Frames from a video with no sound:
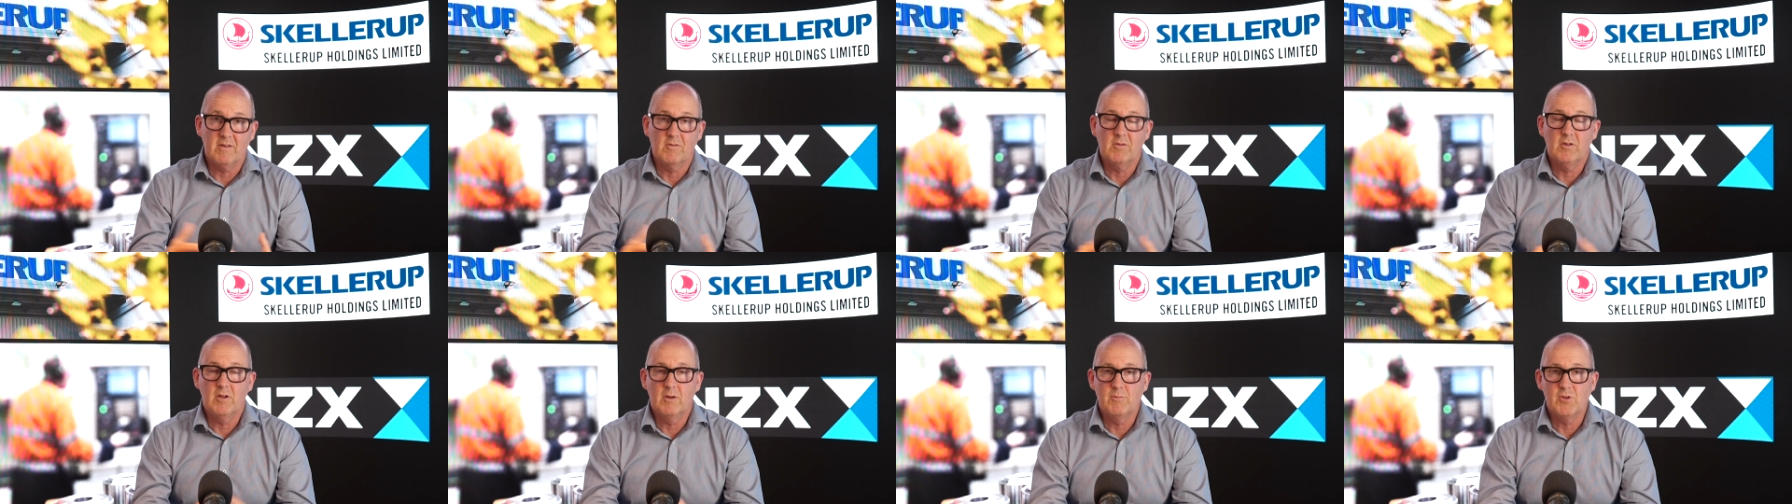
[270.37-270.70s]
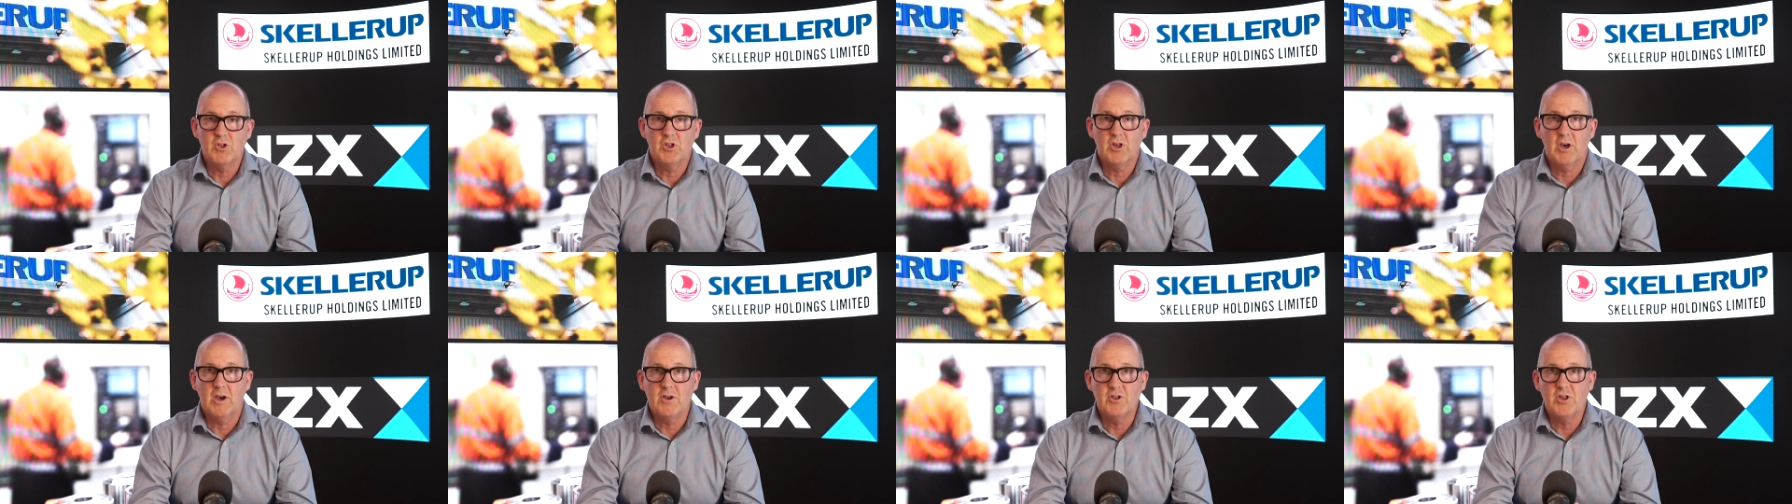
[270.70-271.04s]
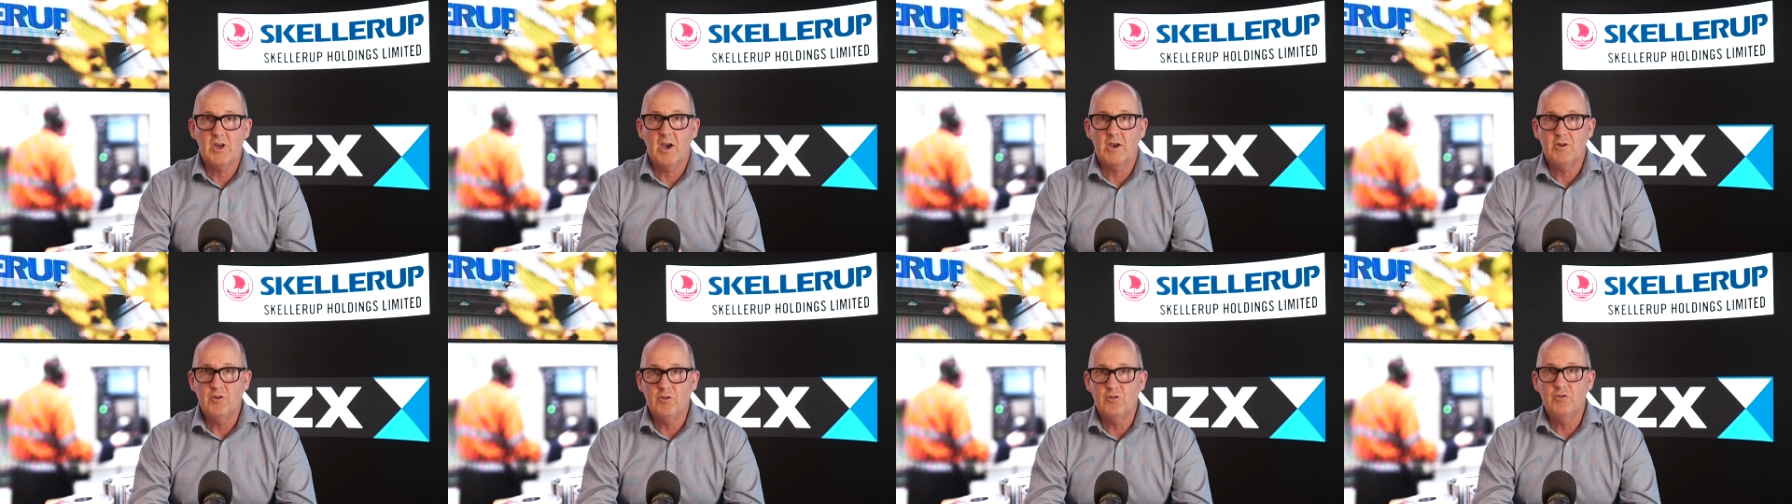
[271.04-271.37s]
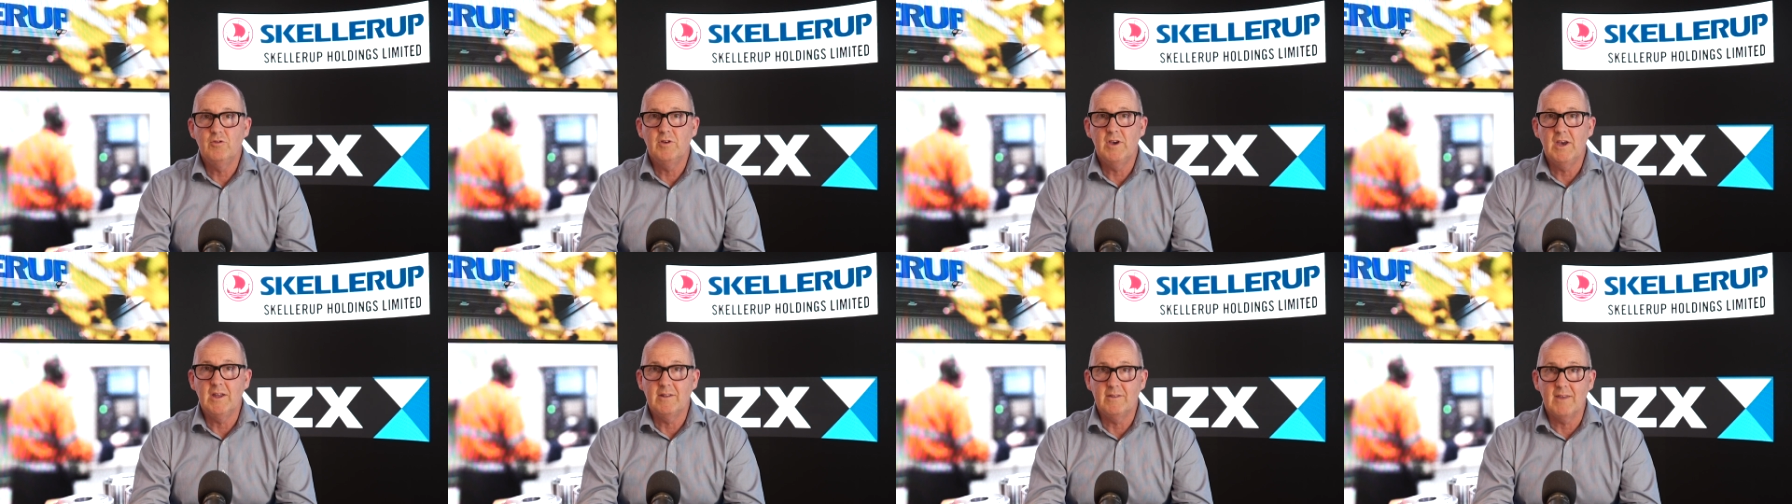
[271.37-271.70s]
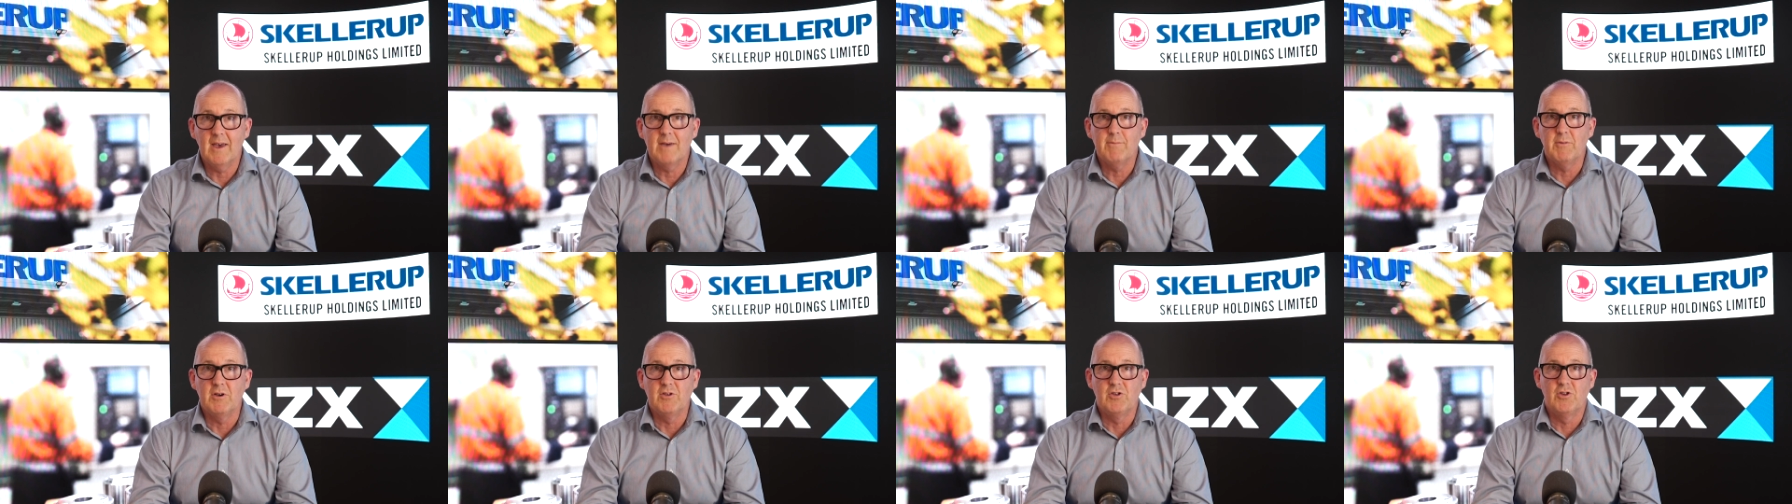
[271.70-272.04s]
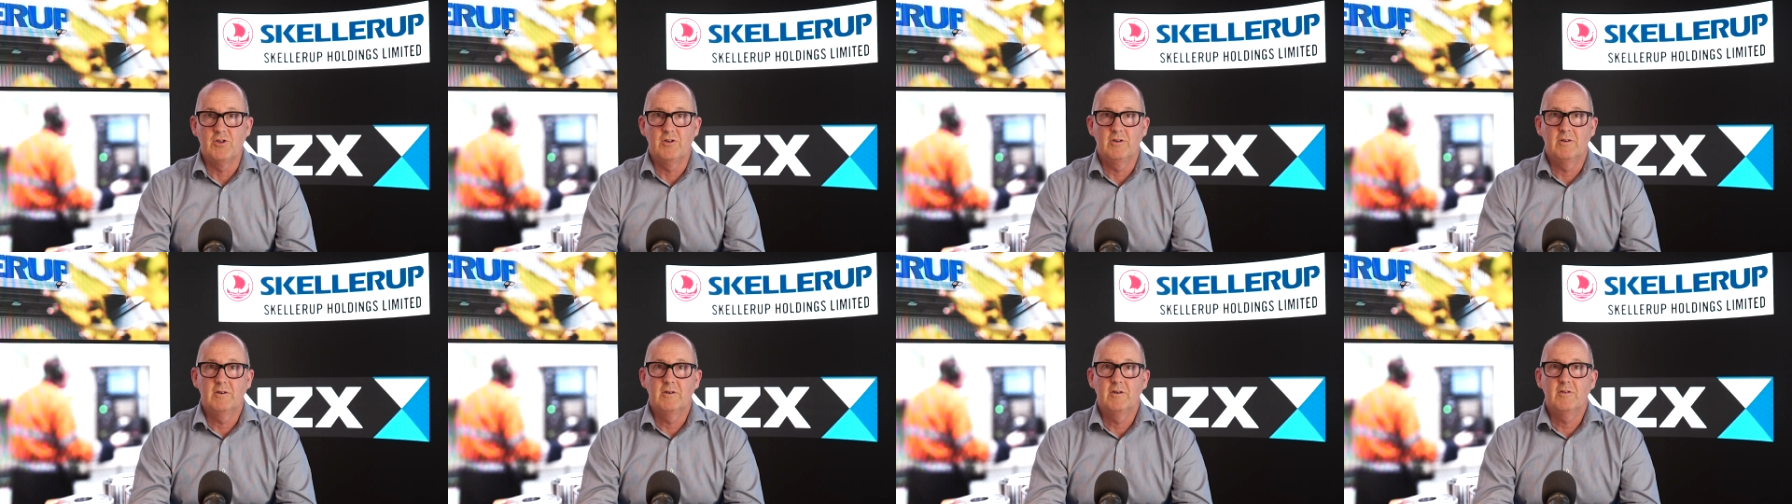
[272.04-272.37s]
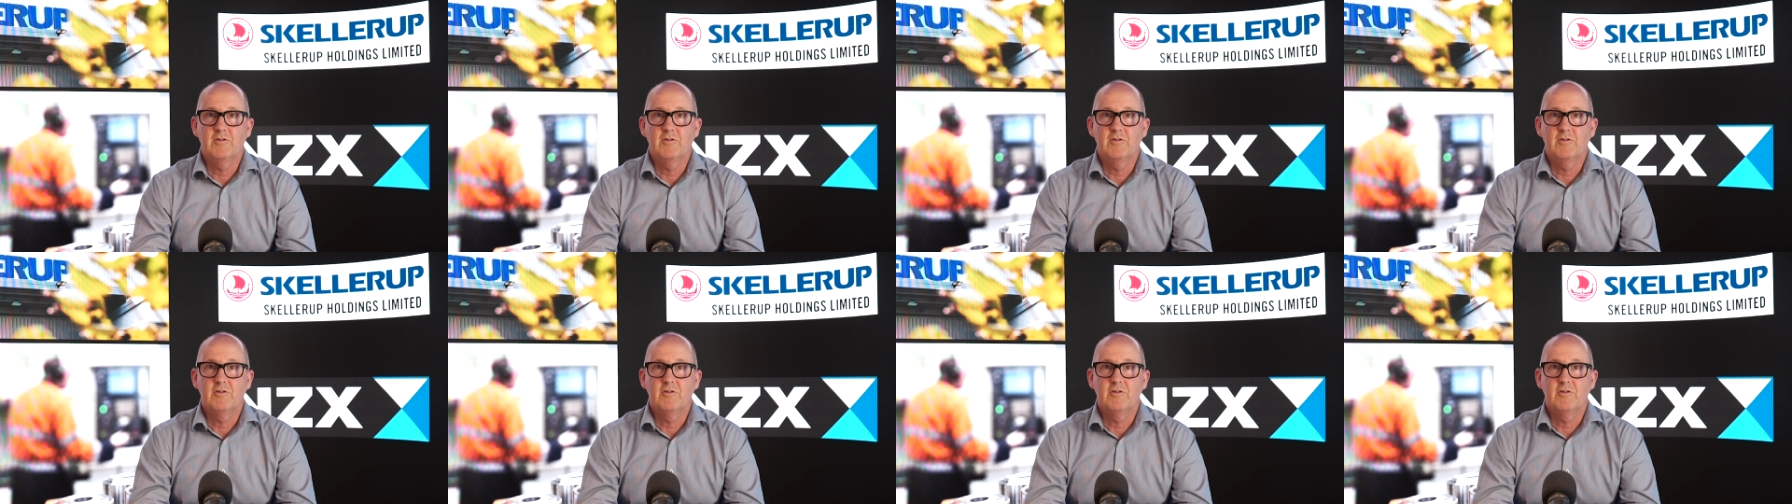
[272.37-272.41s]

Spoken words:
of climate change are you do get damage.